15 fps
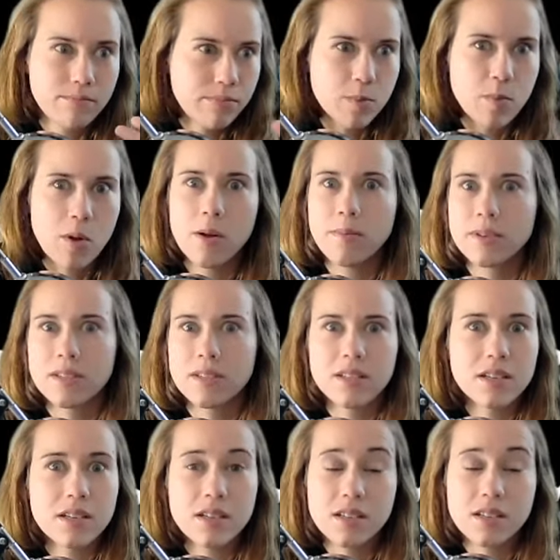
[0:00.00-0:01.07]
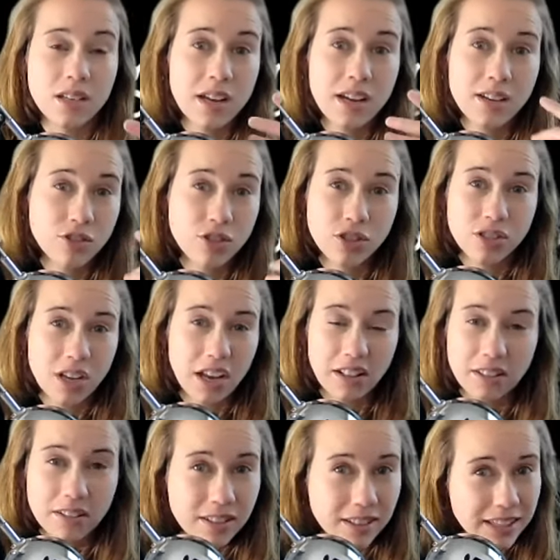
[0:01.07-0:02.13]
small businesses and just like
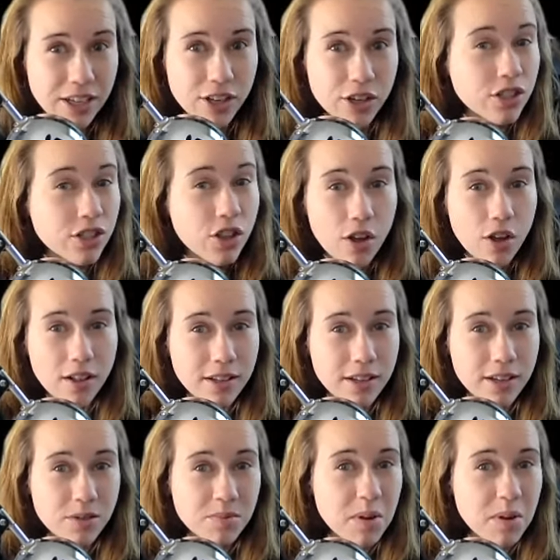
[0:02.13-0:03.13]
leaders, thought leaders.